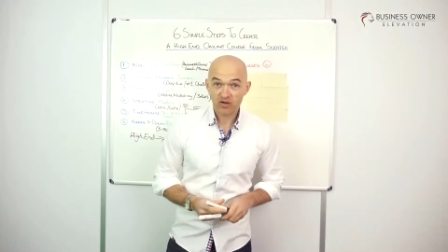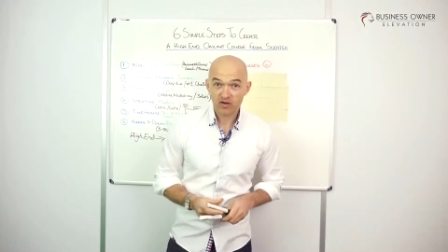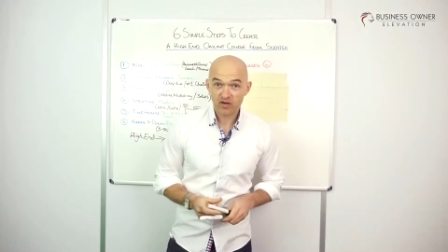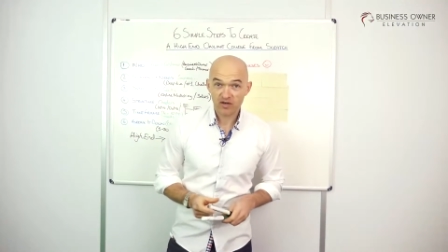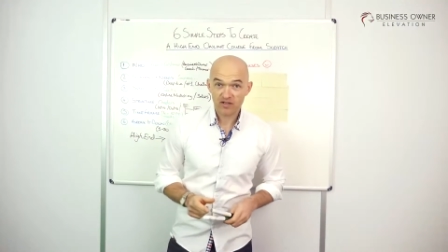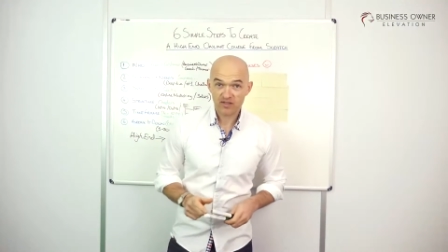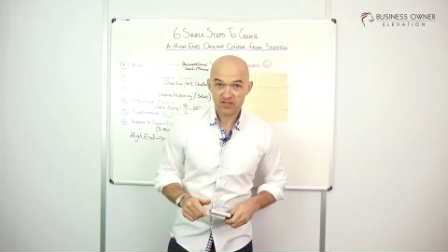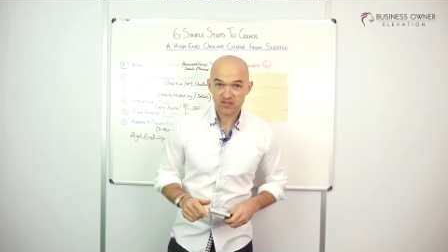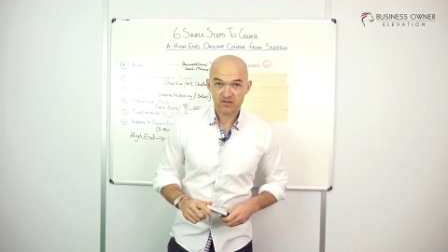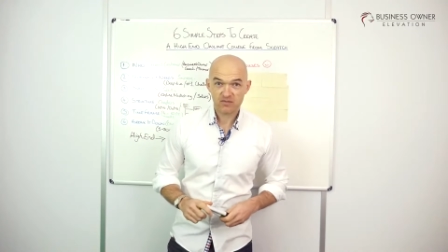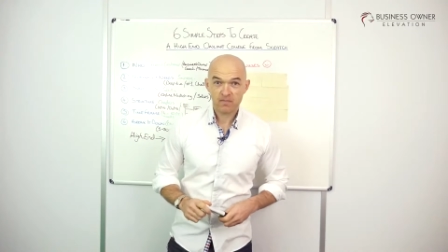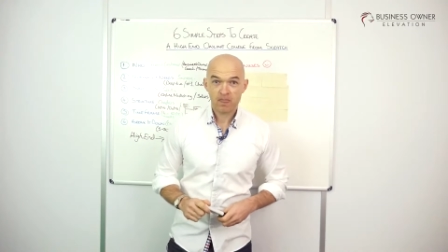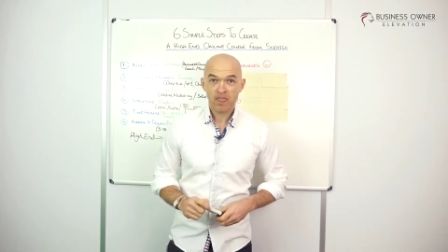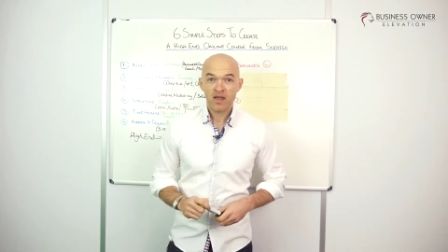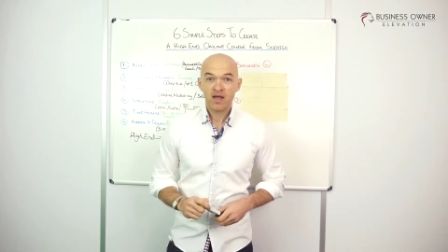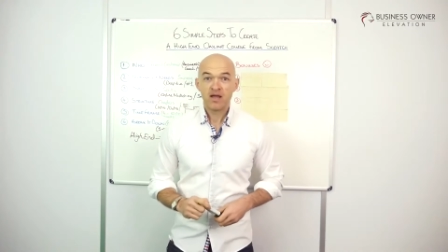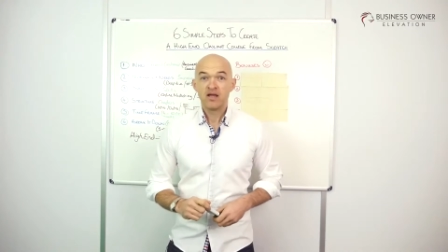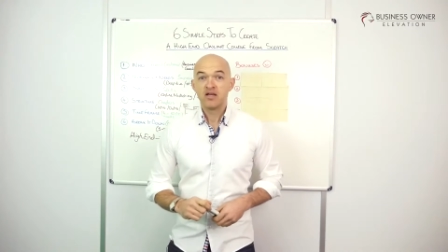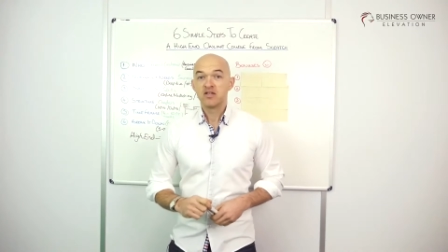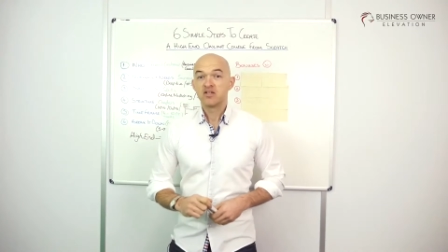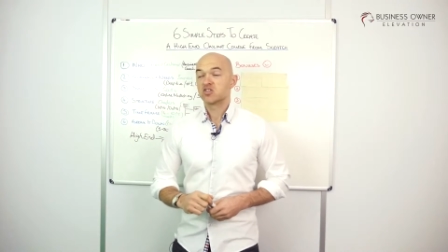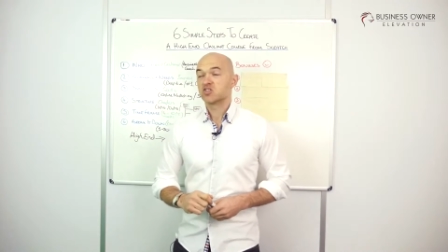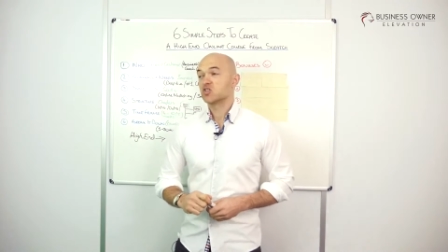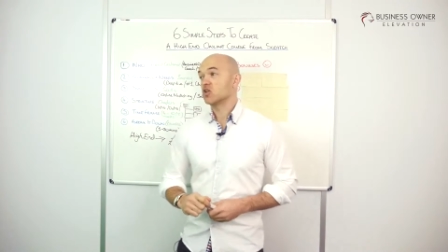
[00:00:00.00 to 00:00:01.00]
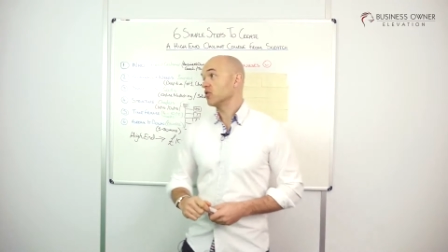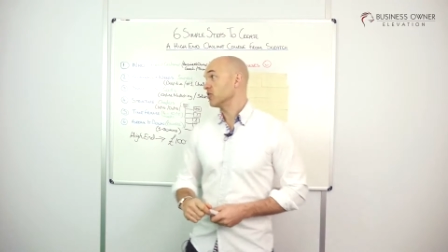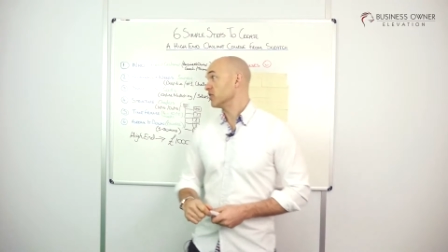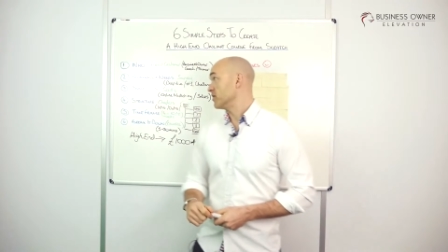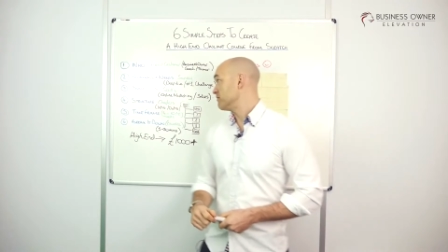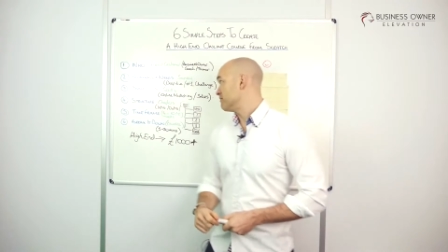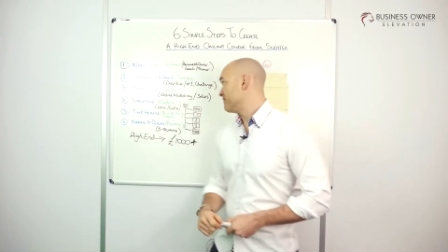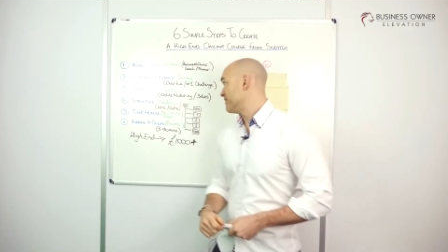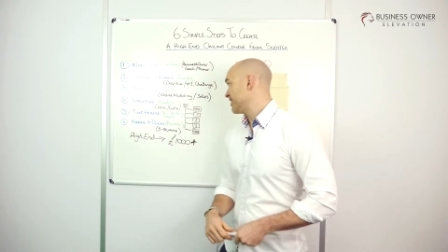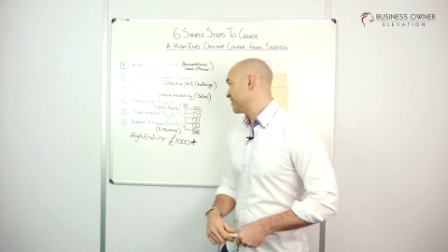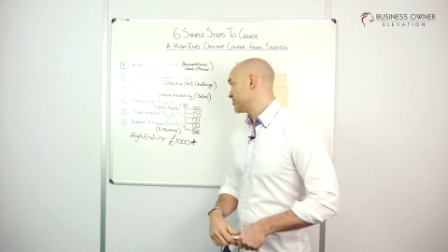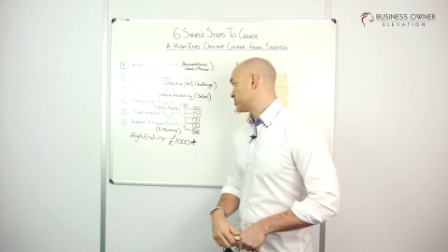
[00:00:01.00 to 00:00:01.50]
guys. So
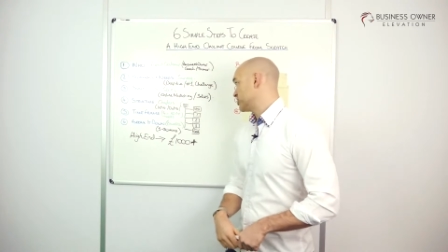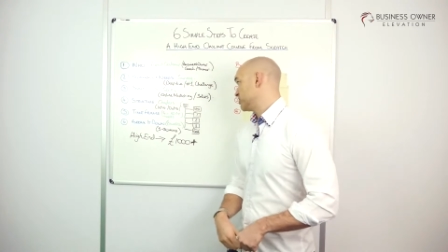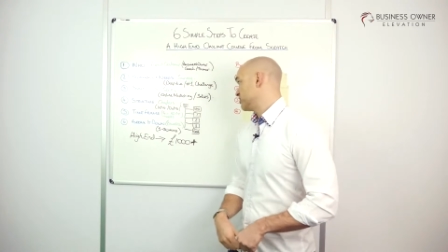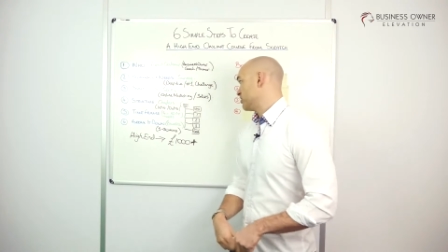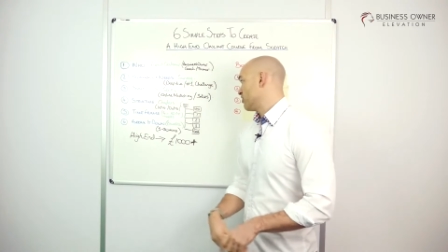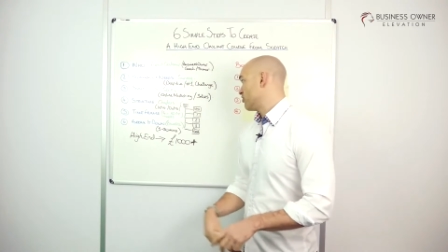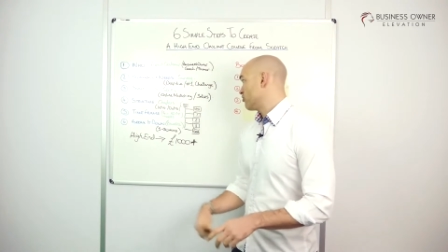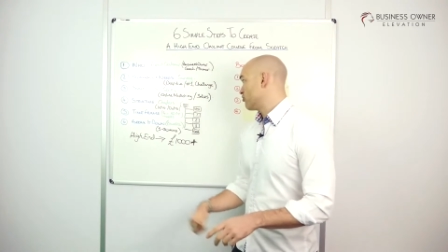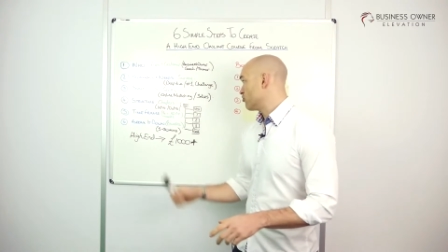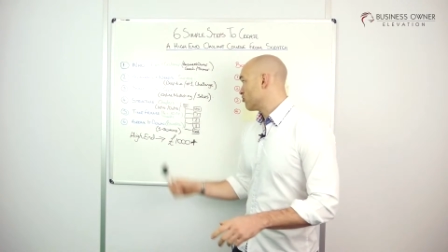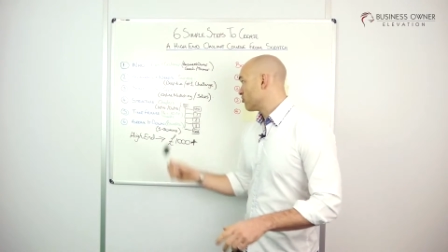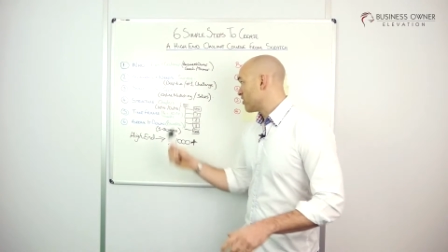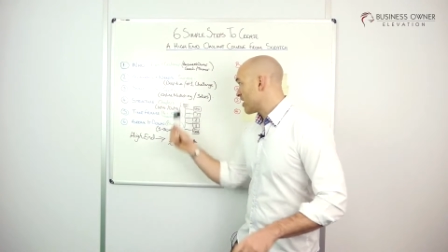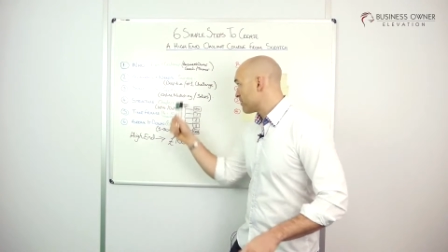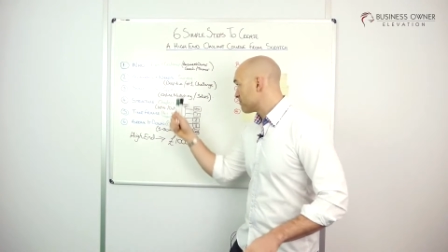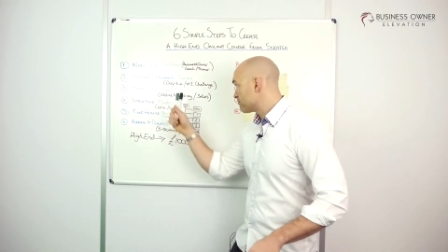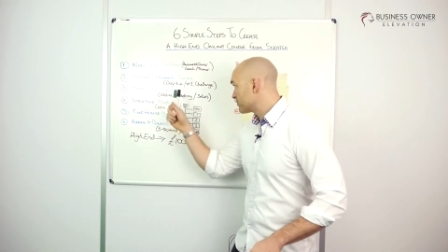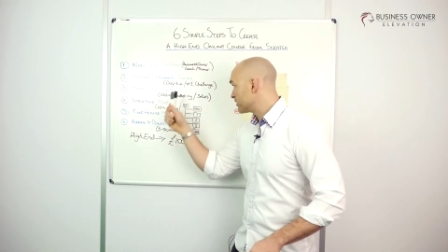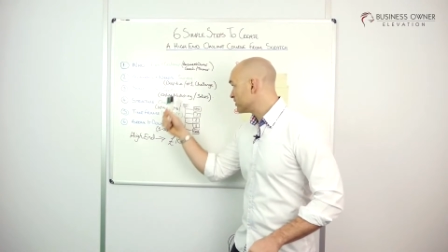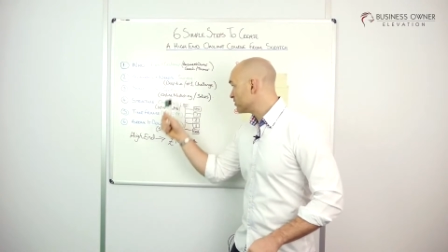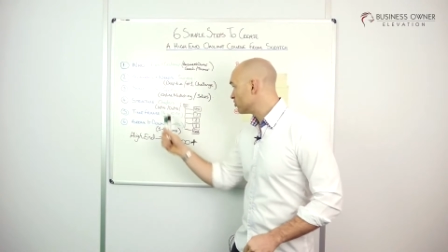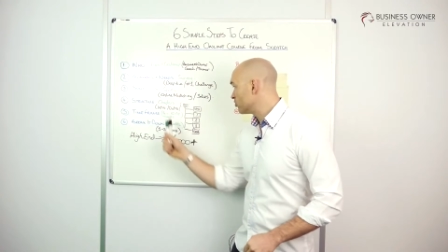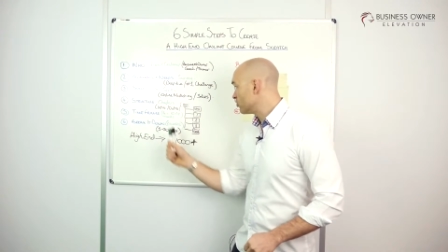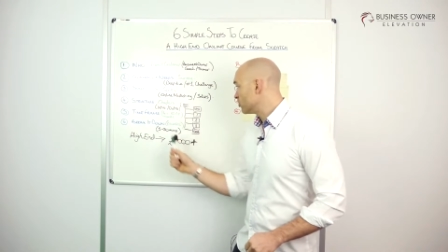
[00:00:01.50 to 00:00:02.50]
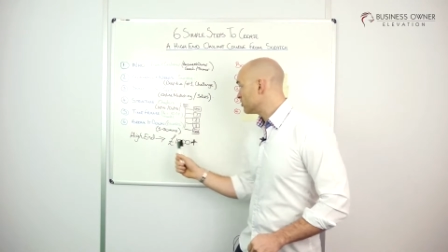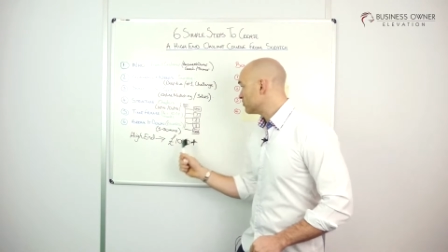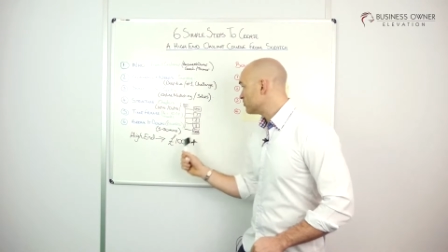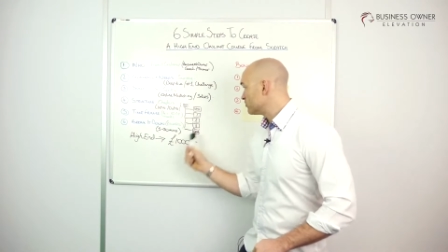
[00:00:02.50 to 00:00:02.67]
imagine wrapping all